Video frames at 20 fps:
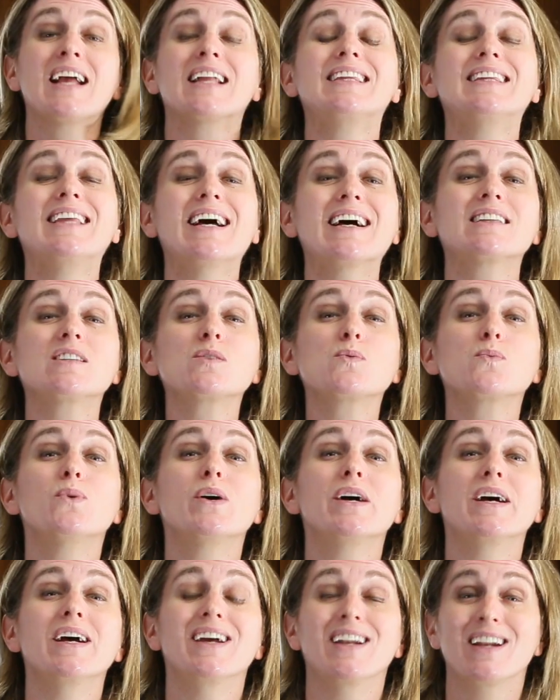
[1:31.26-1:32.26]
That's
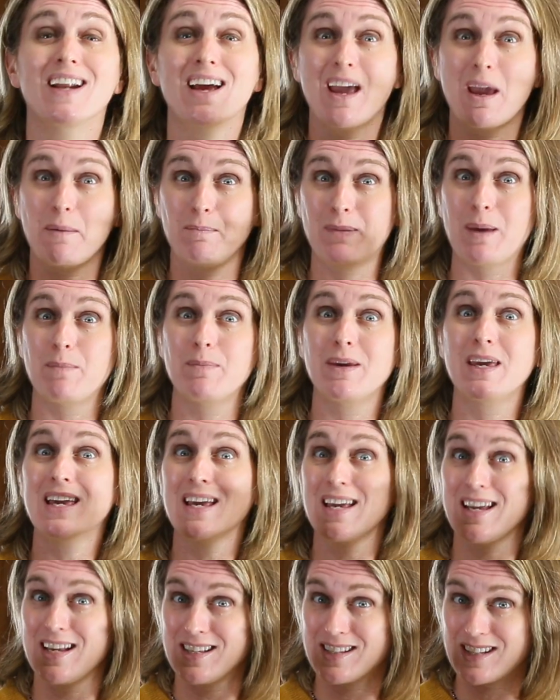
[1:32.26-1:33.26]
when a baby
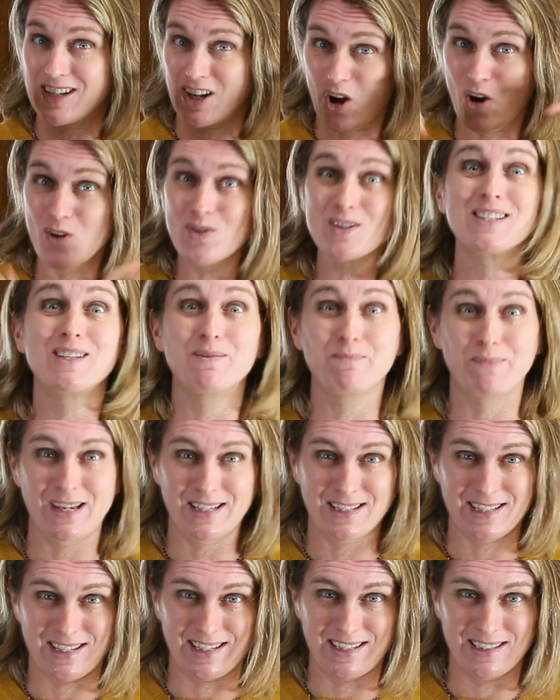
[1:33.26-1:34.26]
is
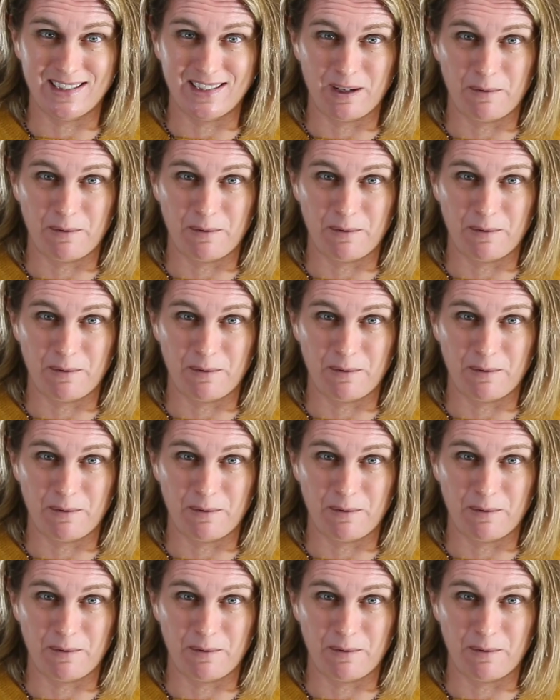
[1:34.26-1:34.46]
constipated.